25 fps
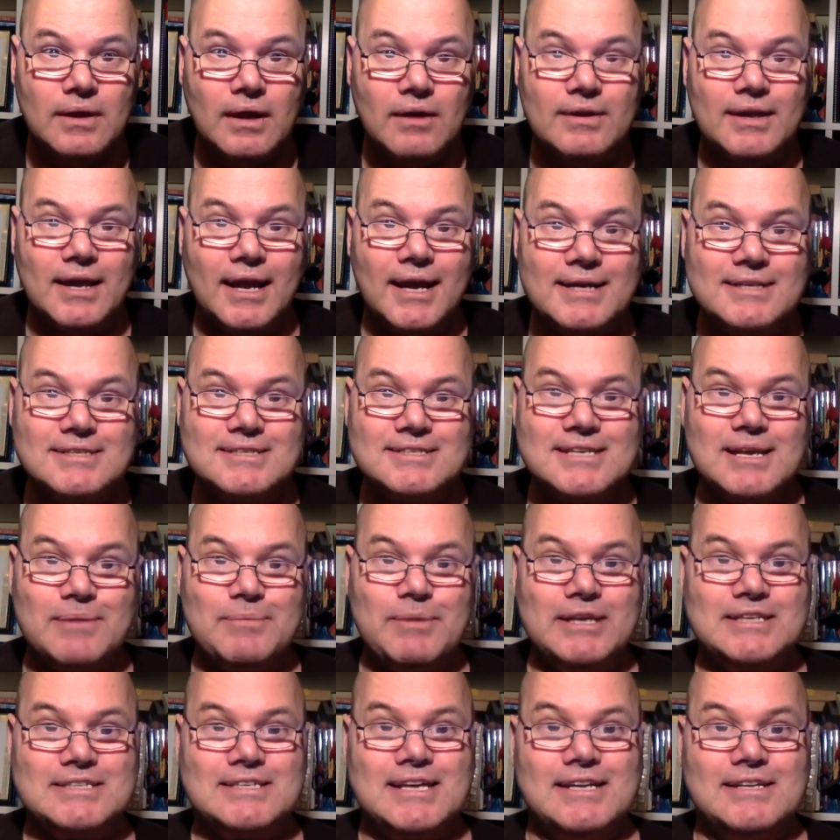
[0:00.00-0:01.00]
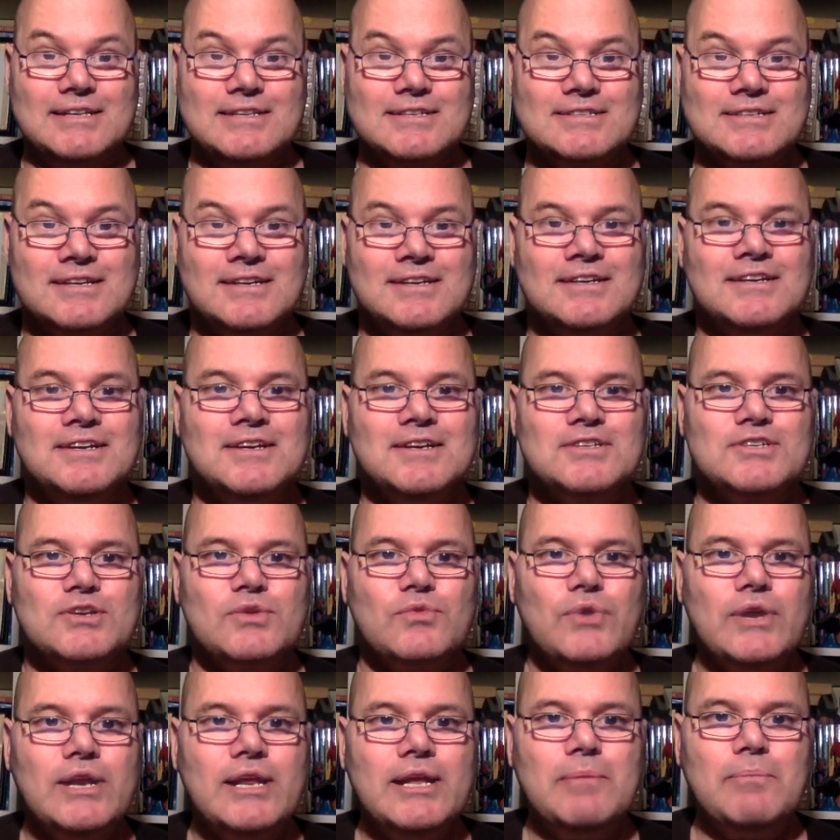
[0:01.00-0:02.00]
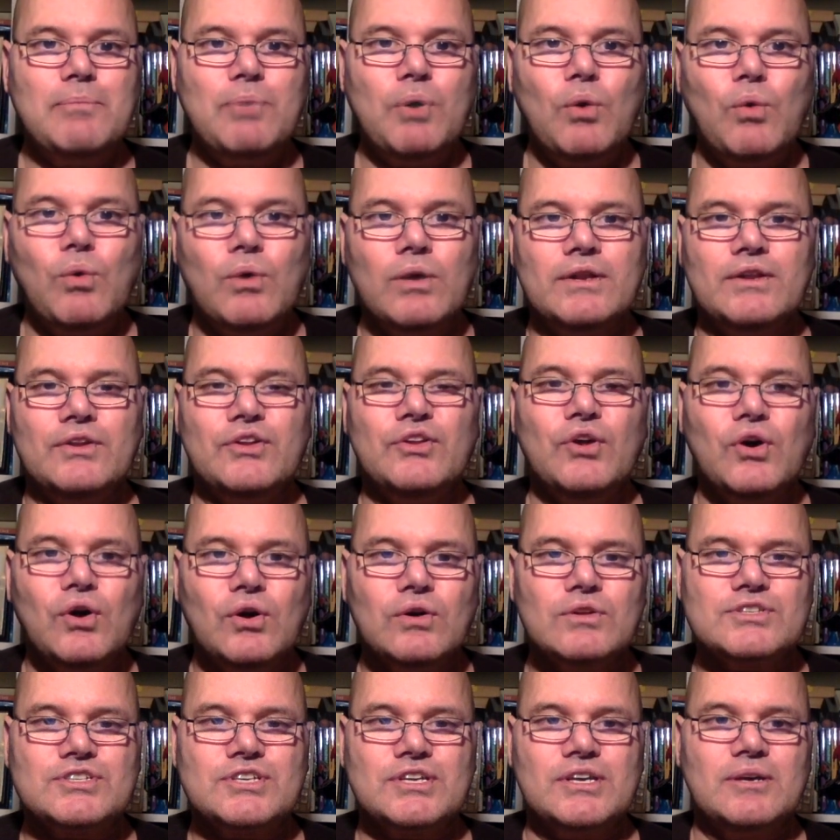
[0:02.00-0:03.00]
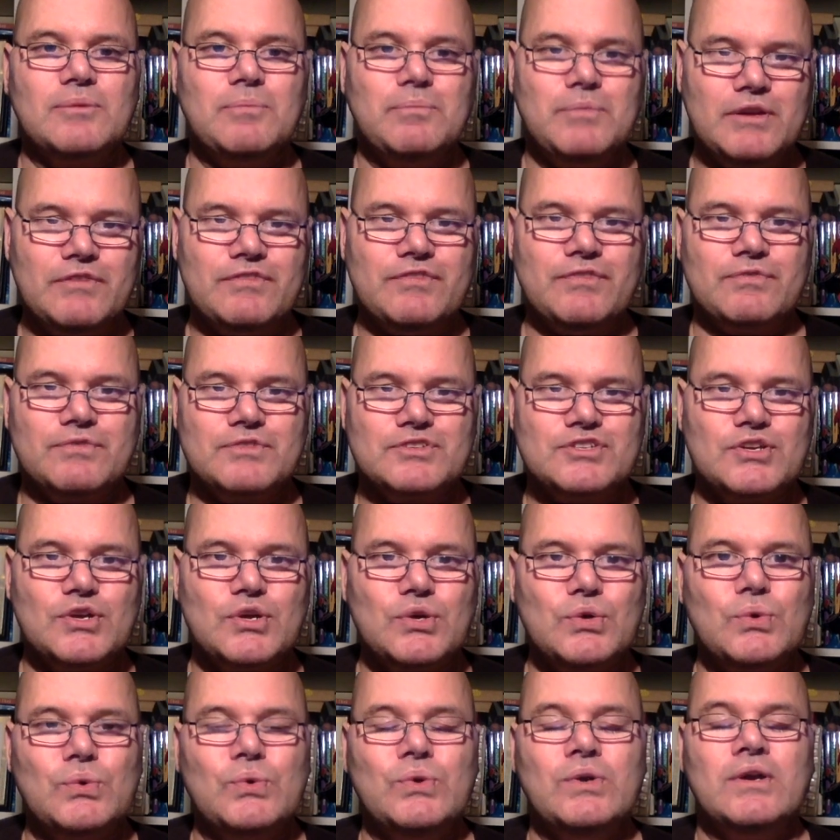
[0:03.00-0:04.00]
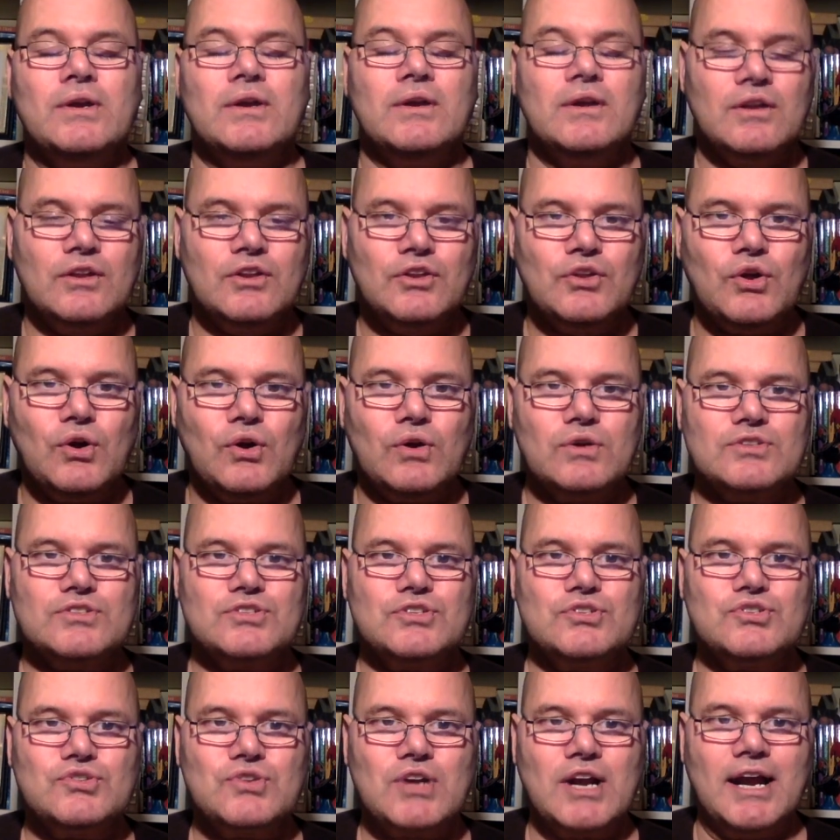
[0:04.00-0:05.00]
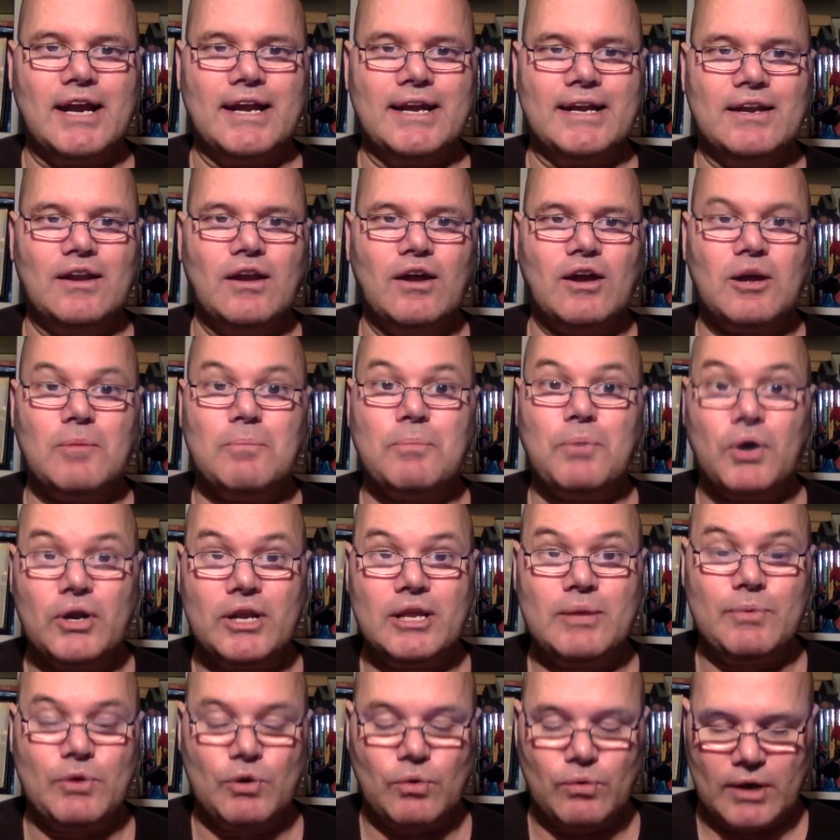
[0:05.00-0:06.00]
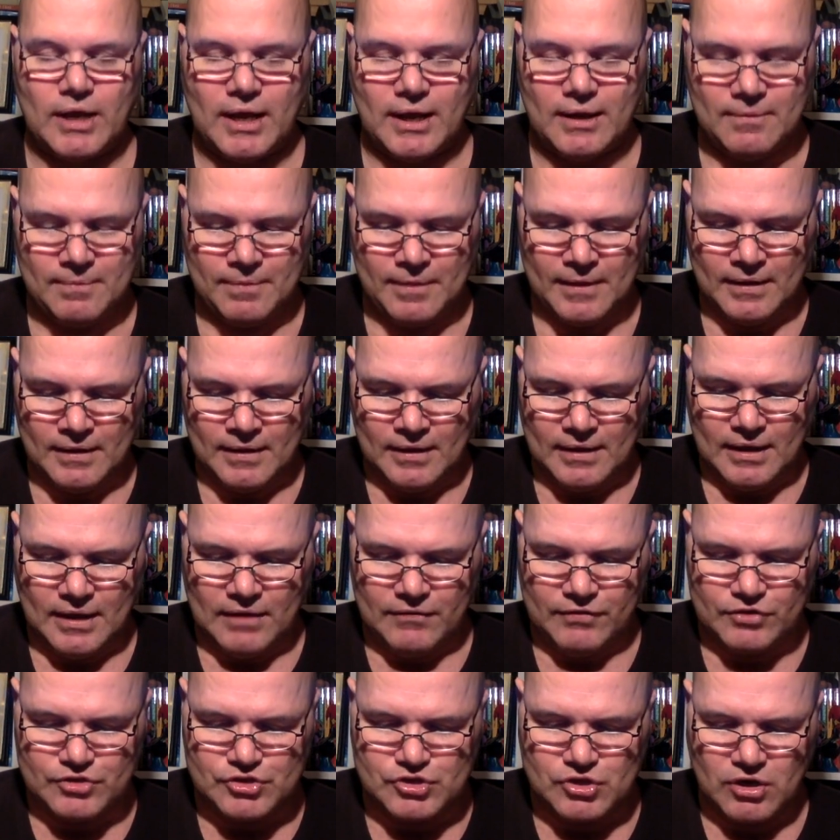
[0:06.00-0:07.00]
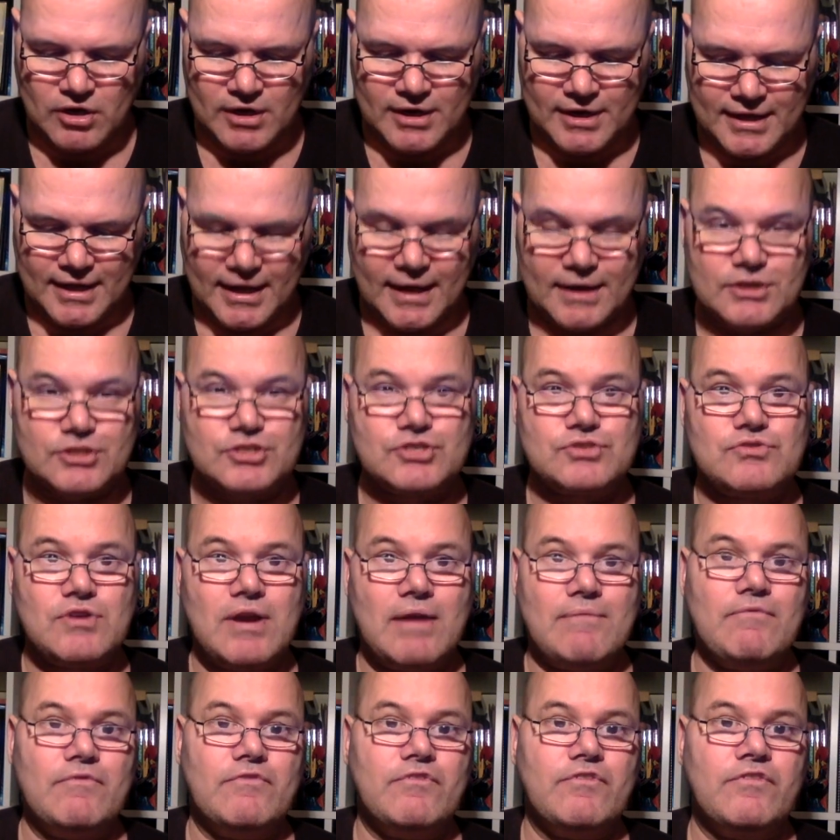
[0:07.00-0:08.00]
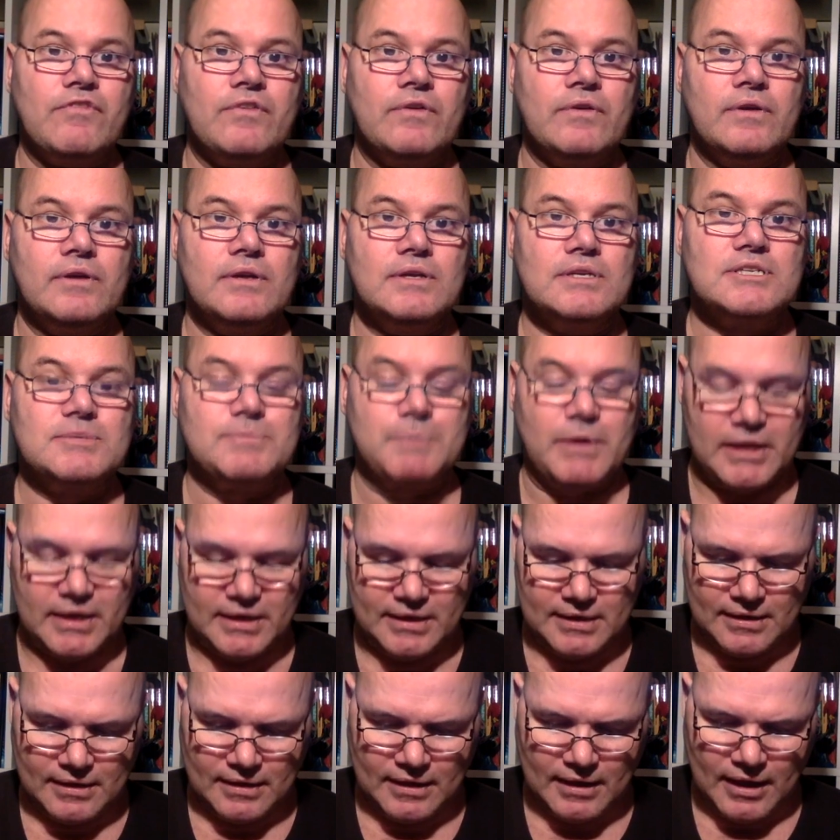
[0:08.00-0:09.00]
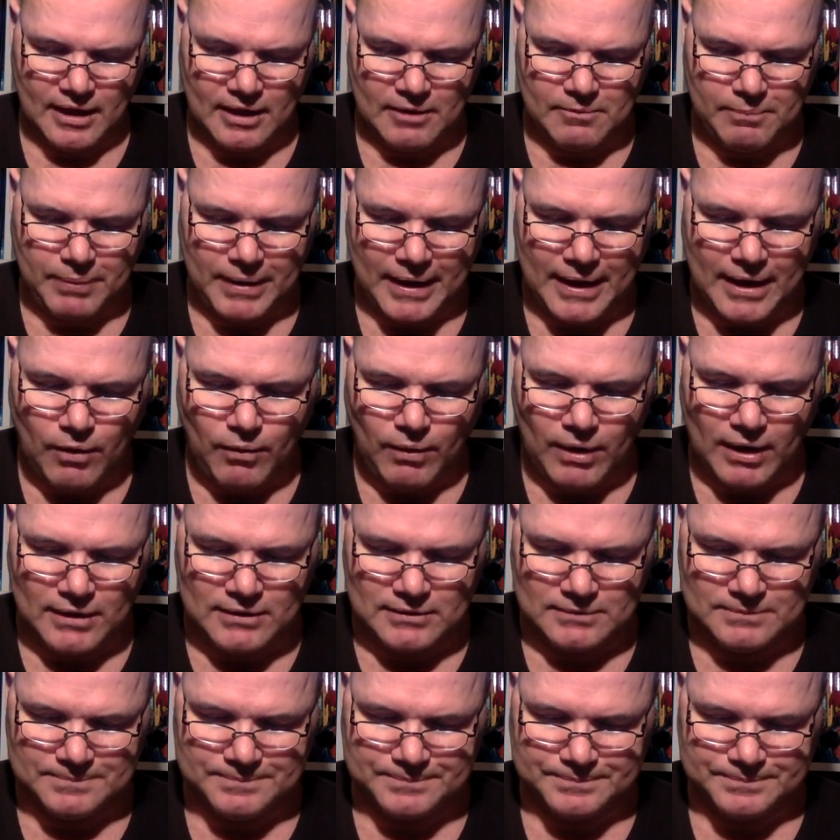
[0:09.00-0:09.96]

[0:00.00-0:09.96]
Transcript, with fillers: Okay, does that make sense? So really important not to myth too not to train like a bodybuilder if you're trying to get strength, speed, and power.